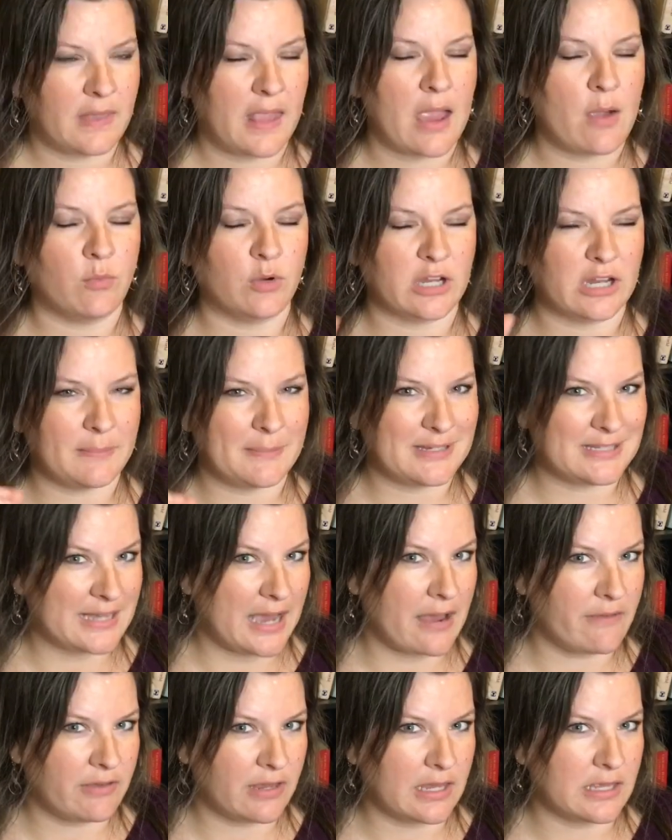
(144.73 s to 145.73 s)
And we're gonna be
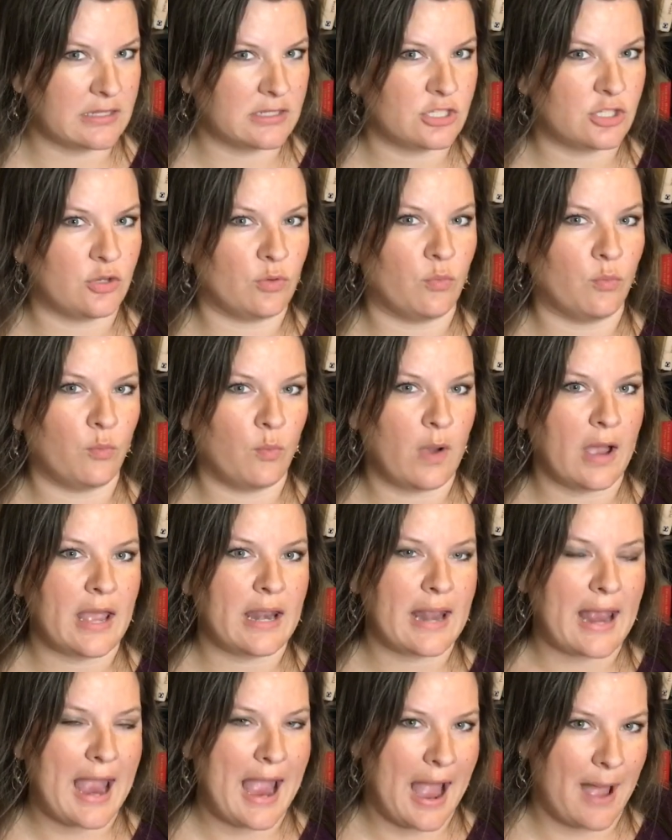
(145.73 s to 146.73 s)
diving into what
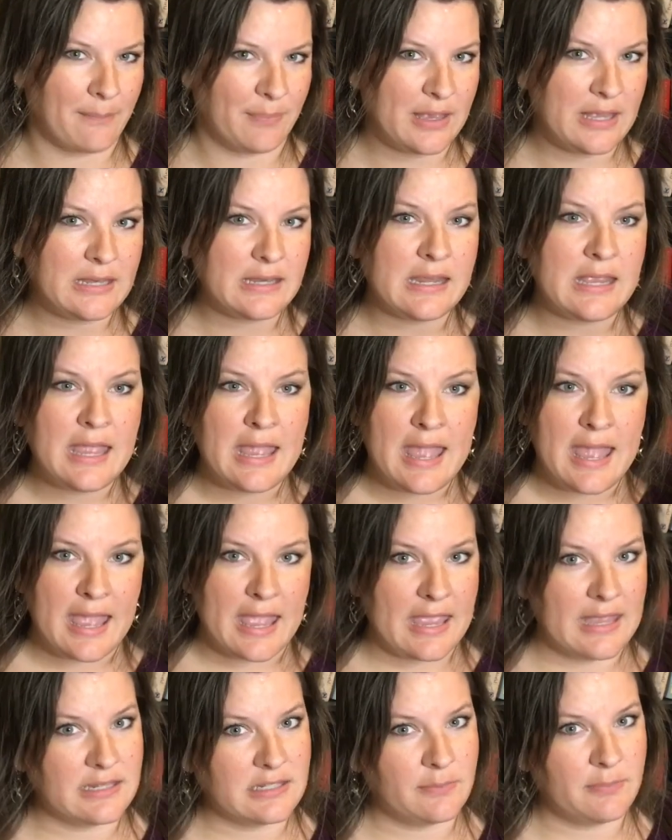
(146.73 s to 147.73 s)
happened.
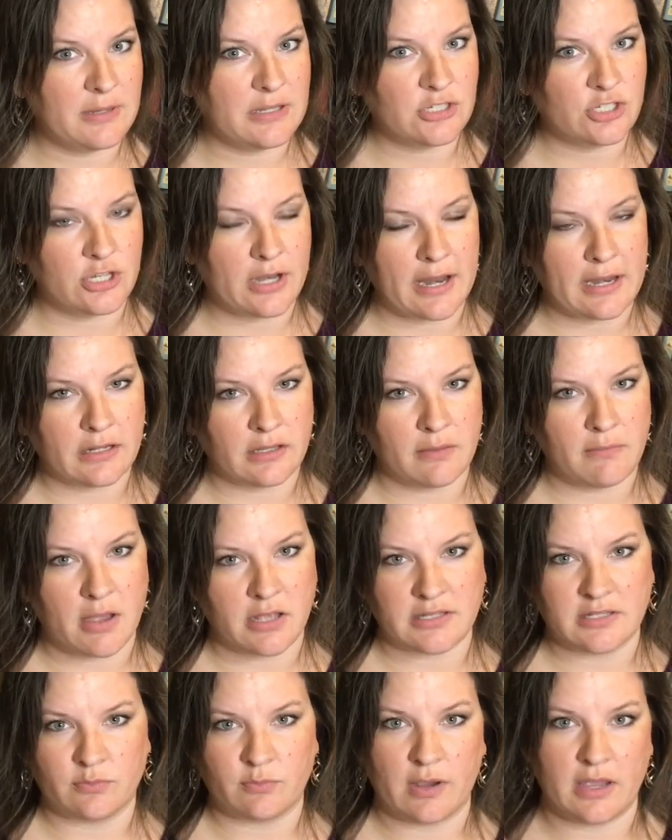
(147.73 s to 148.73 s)
Is it been genetically
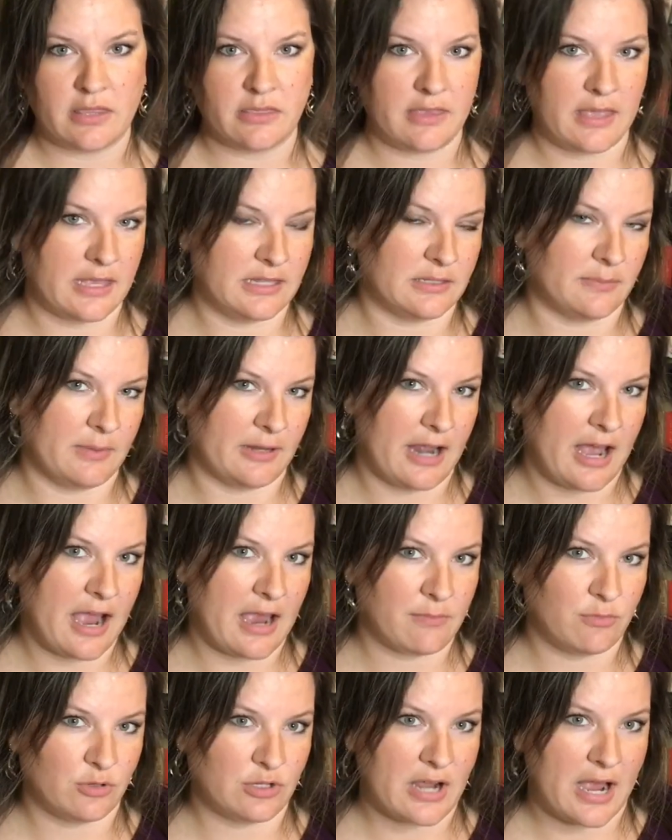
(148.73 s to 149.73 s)
messed with? Is it been
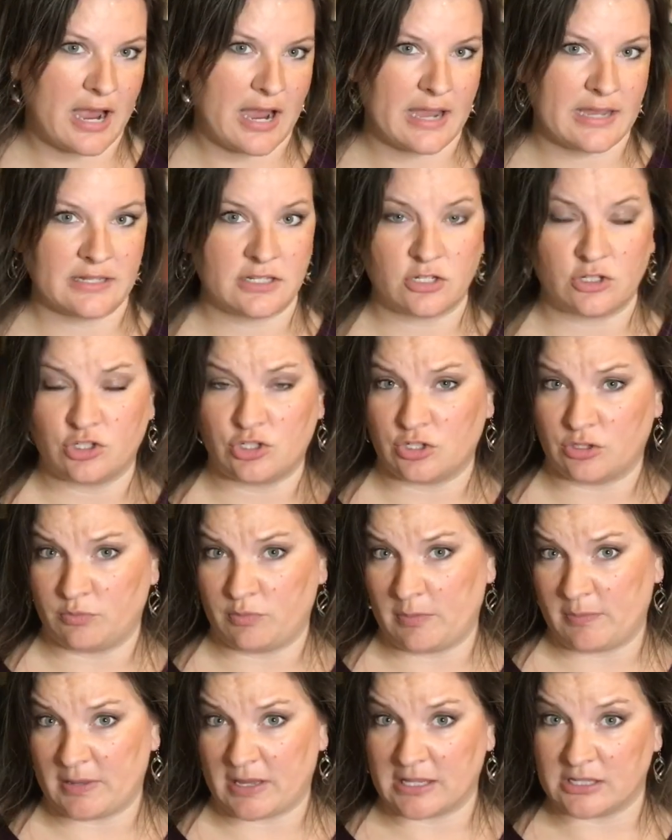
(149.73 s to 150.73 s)
hybridized? Should
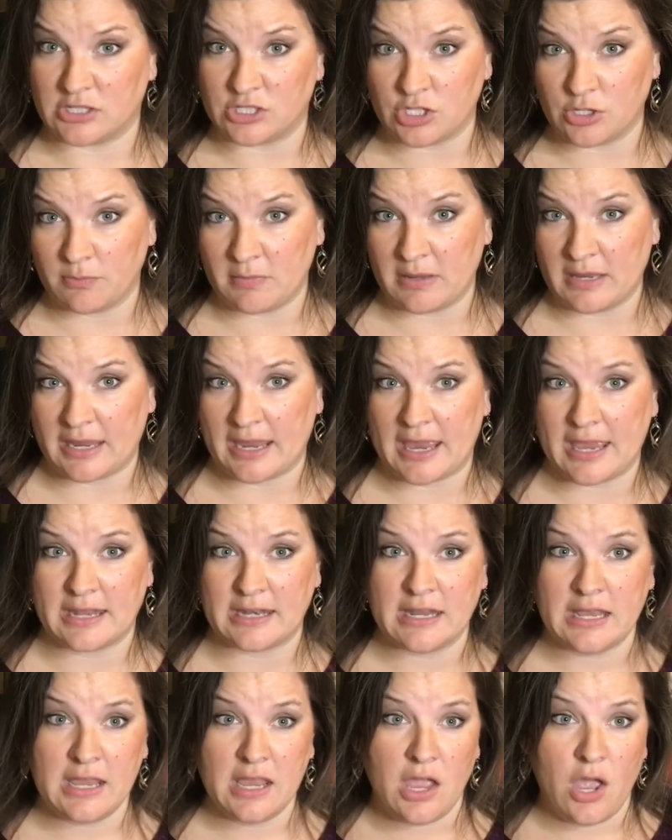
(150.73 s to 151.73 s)
we be consuming it?
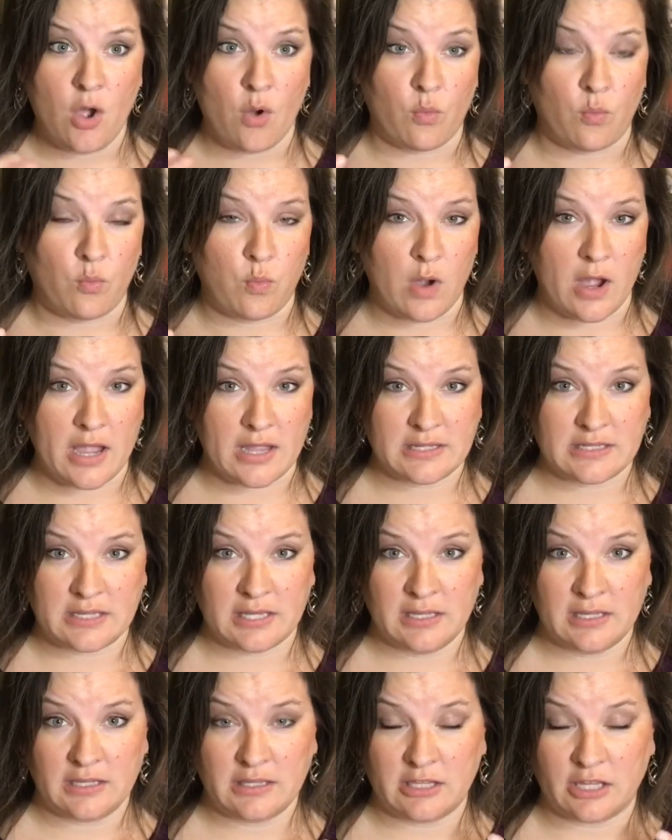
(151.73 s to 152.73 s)
What
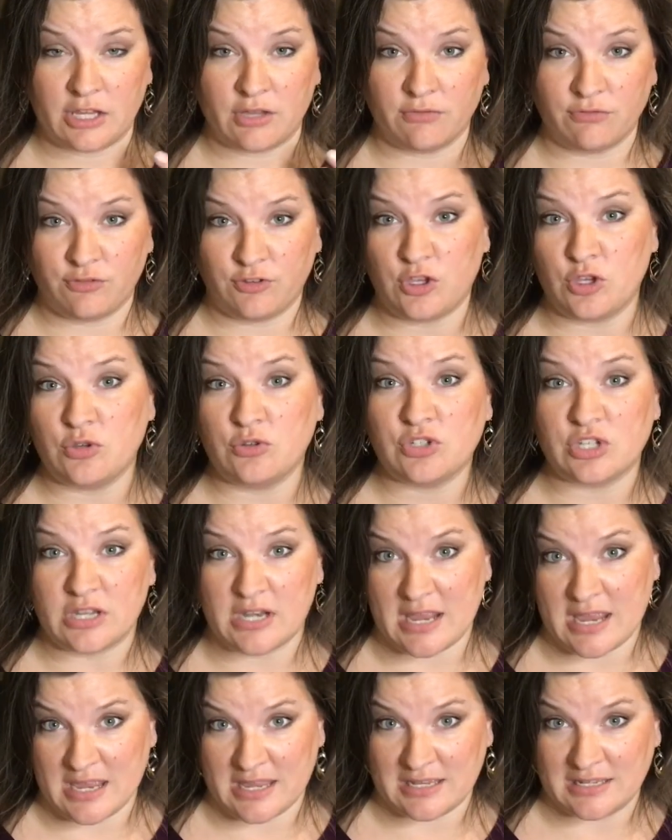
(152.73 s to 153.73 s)
the confusion
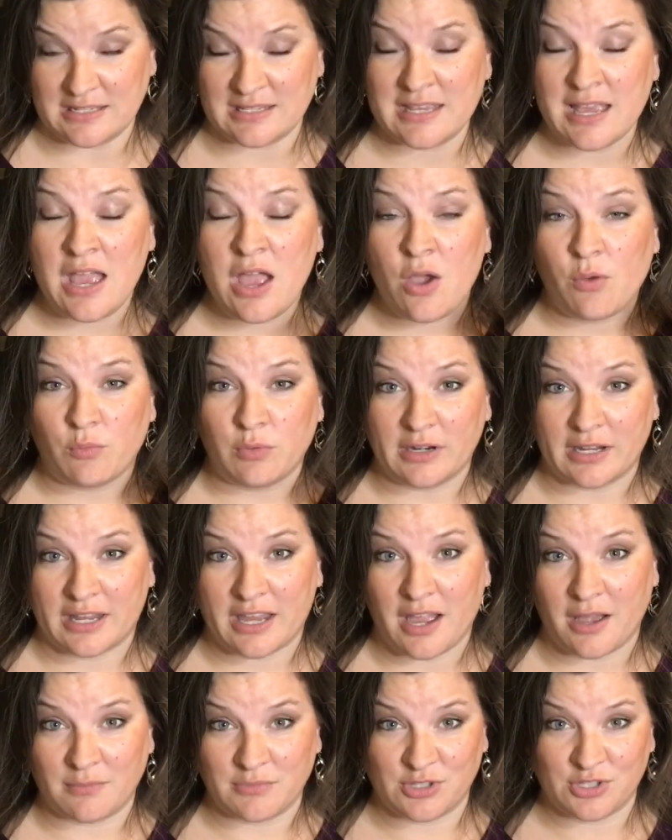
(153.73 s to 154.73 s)
is when it
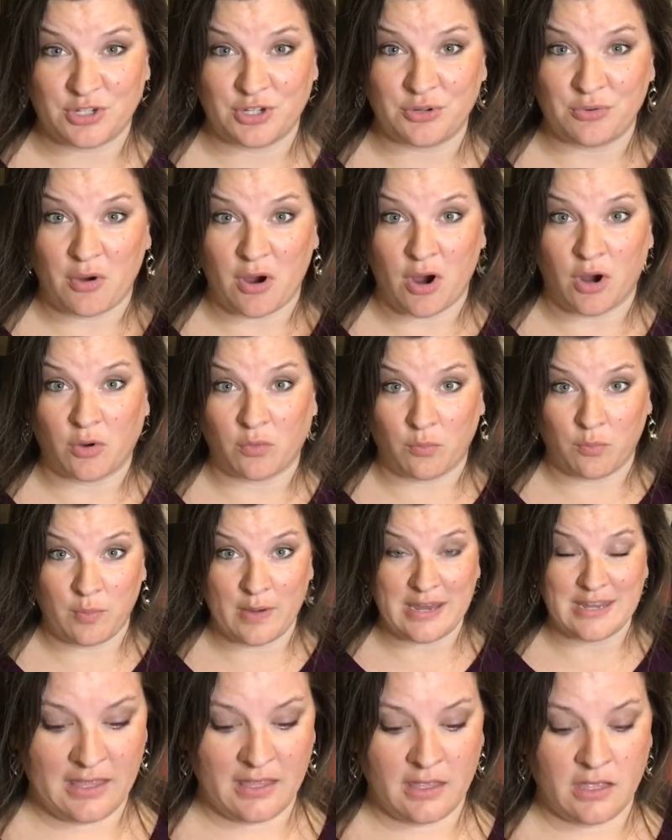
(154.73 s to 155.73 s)
comes to our
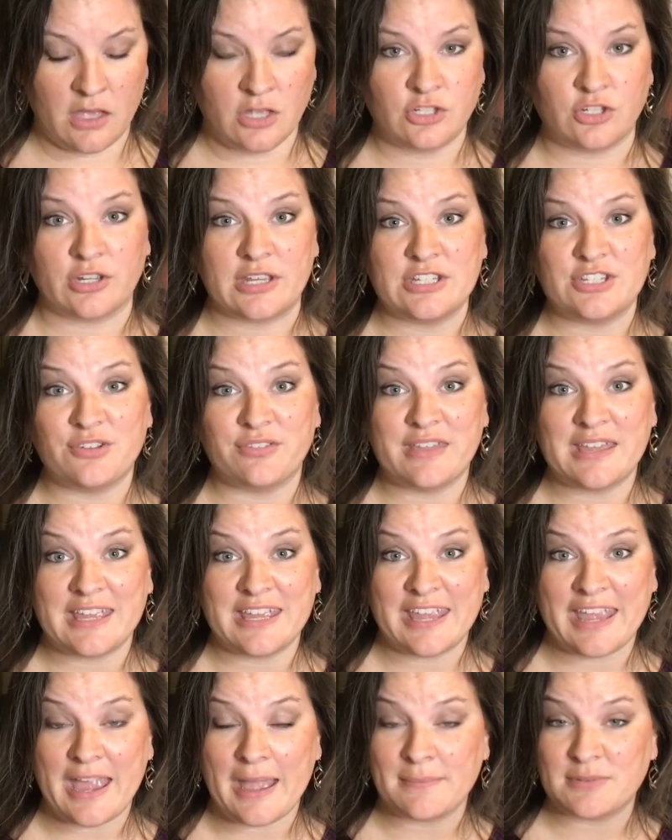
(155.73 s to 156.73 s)
wheat. So get your
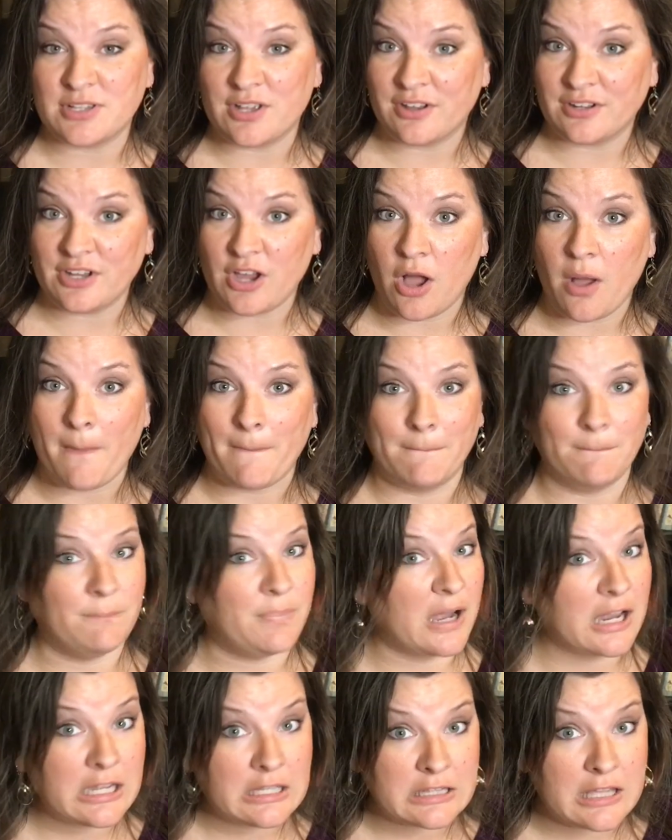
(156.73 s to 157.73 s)
thinking caps on, y'all.
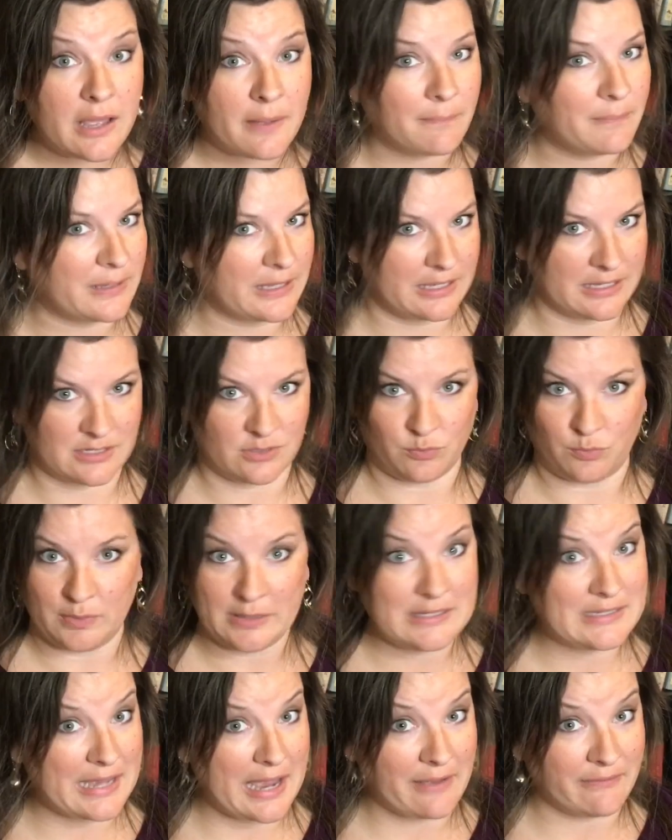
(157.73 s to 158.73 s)
Buckle up because we
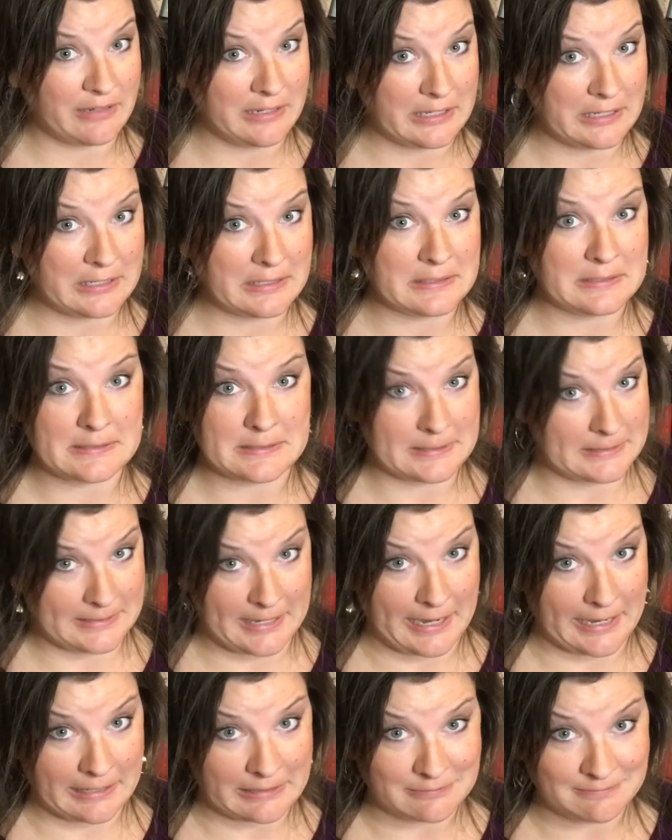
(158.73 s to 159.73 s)
diving in
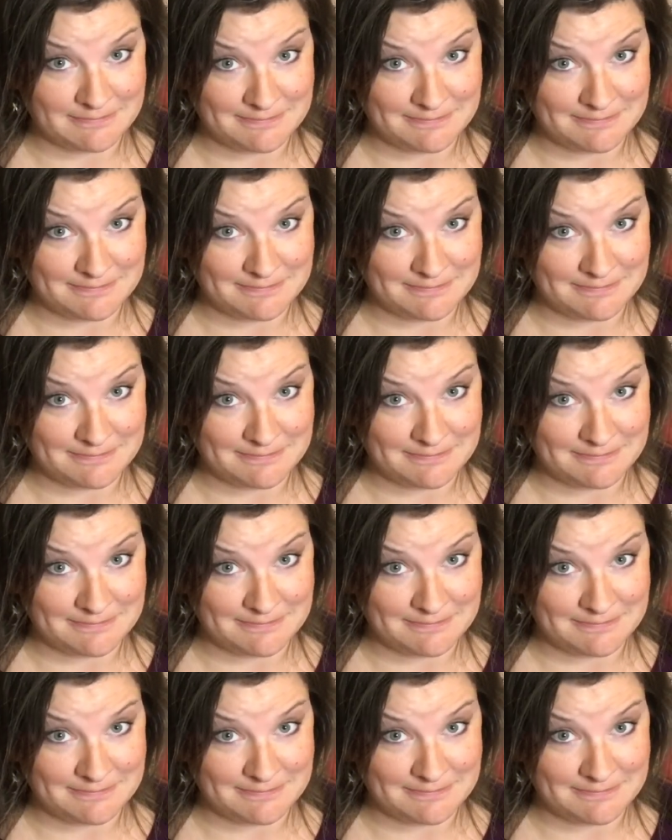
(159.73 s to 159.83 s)
today.